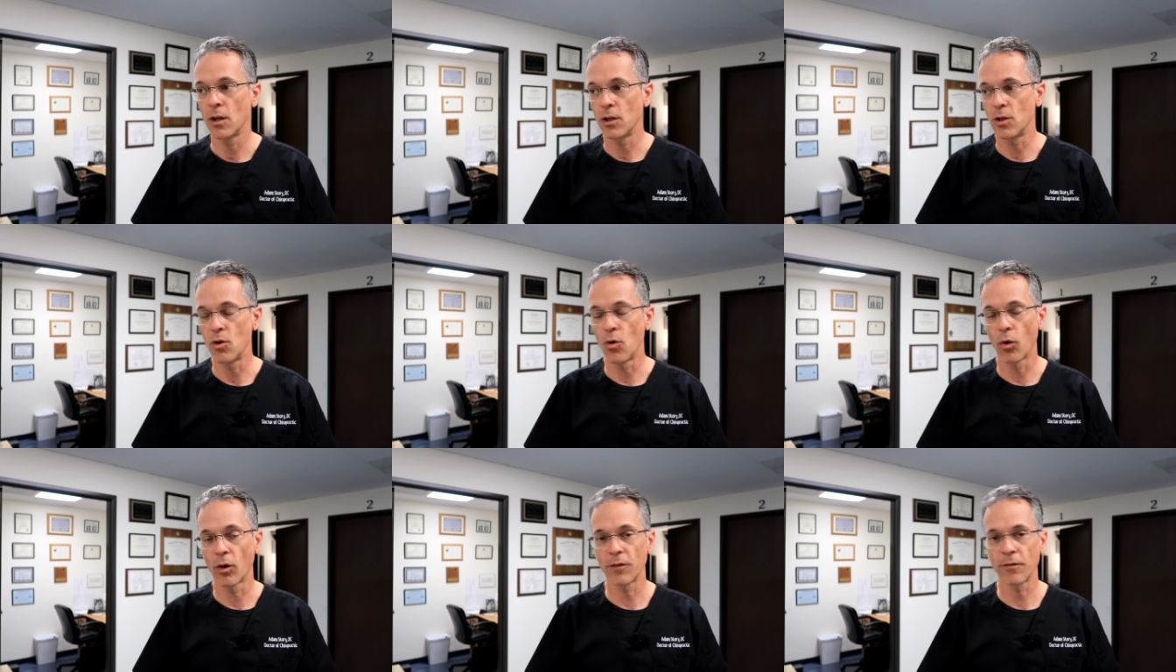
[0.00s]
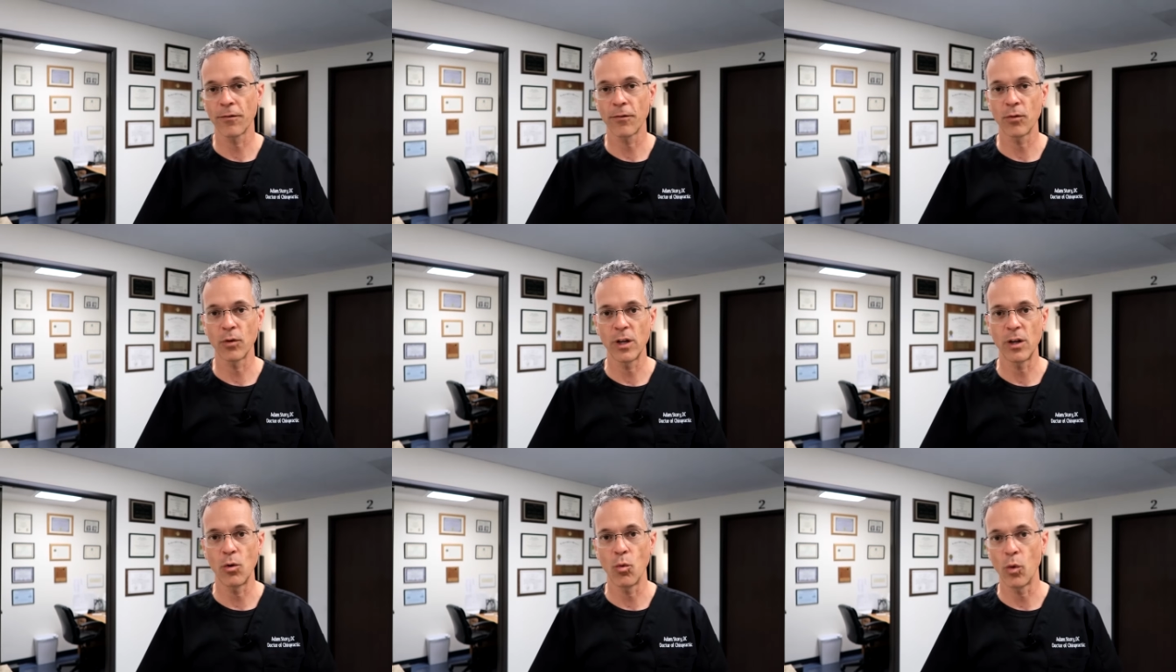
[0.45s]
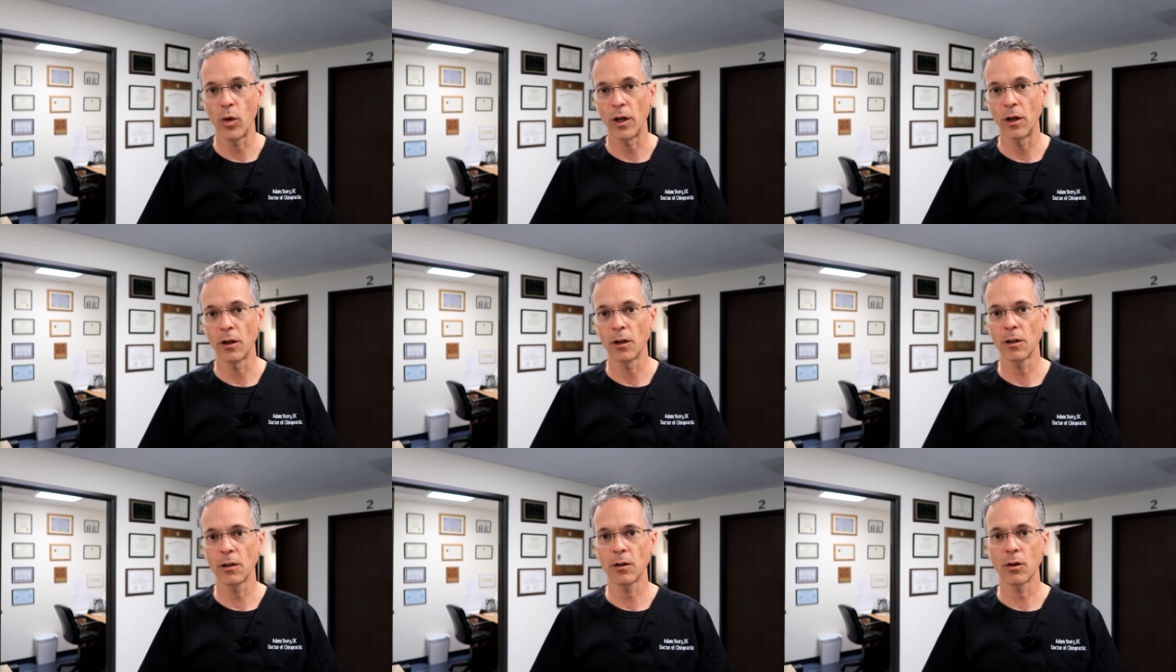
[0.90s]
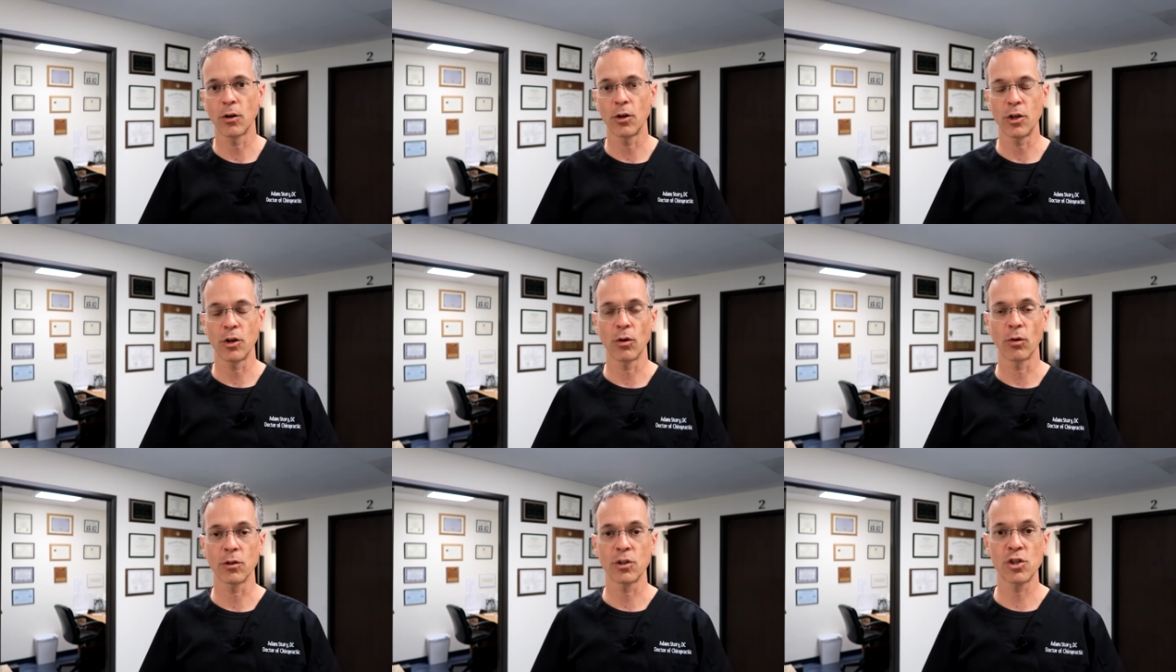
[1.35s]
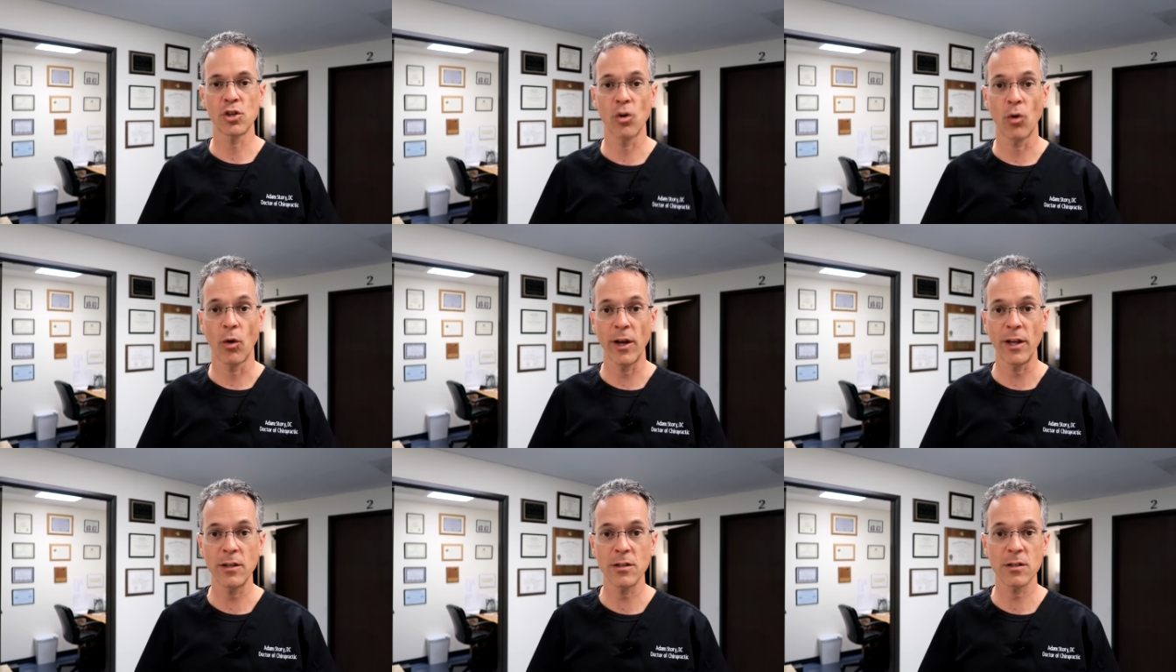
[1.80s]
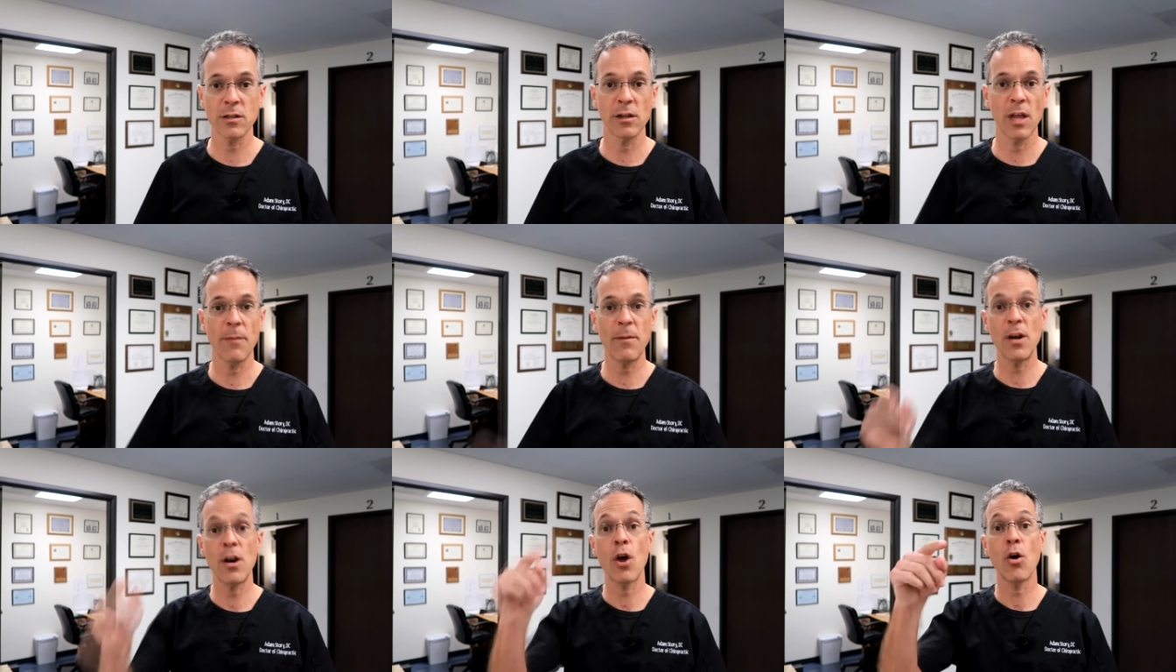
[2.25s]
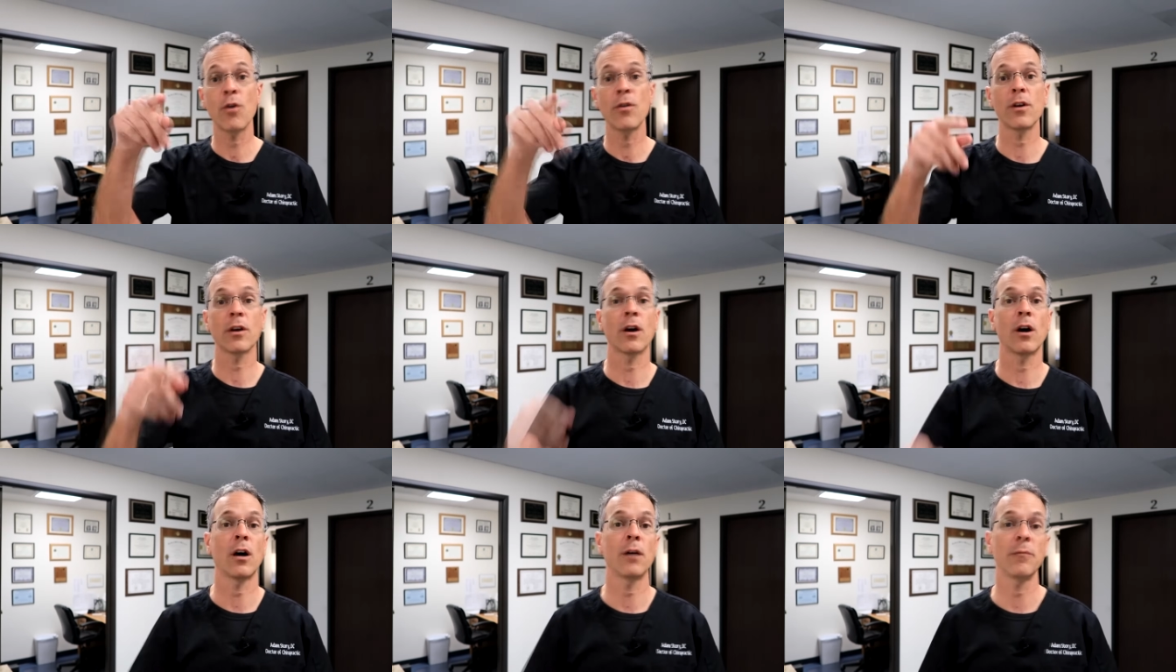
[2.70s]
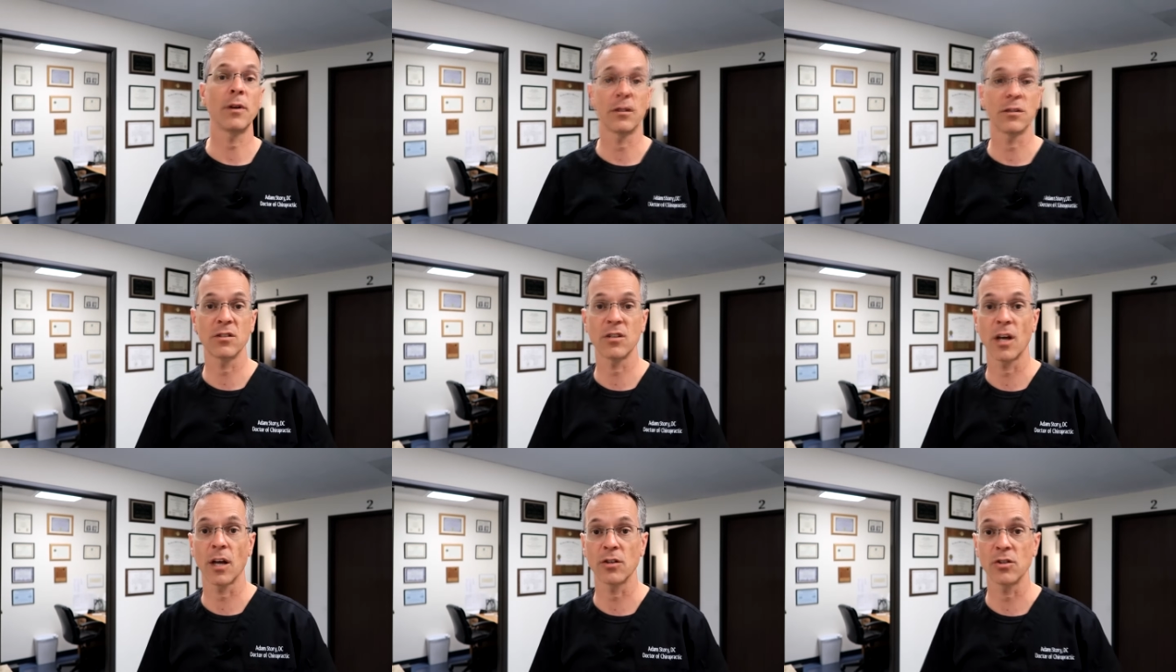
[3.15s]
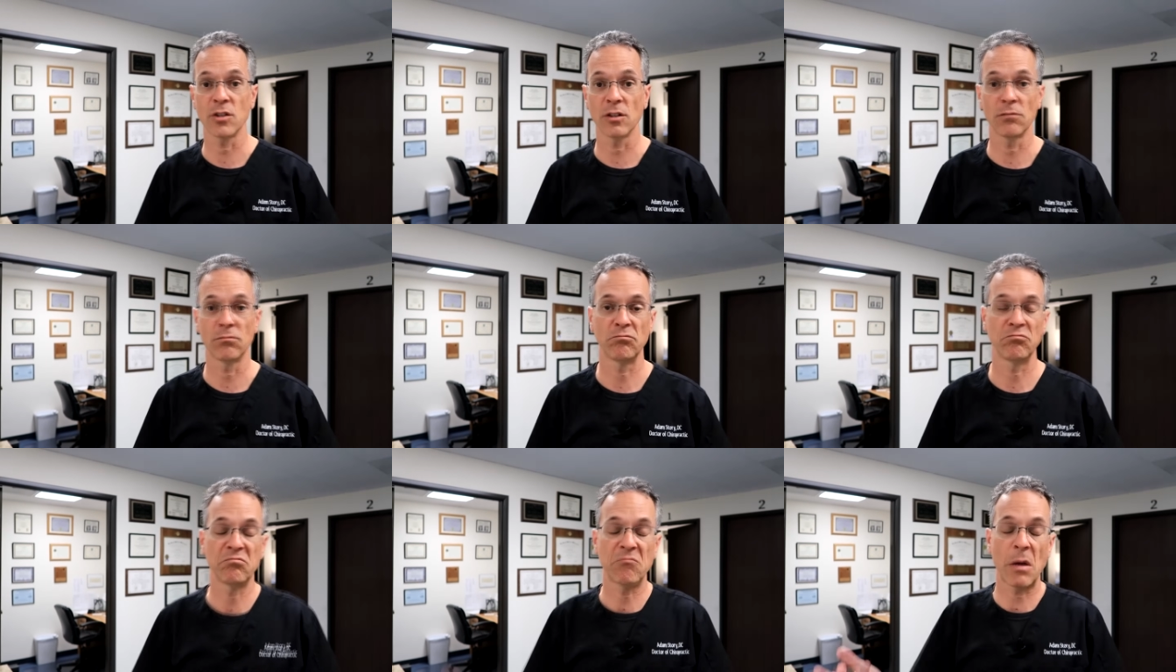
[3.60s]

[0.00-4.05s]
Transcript: your free will or your choice? Let me know in the comments section.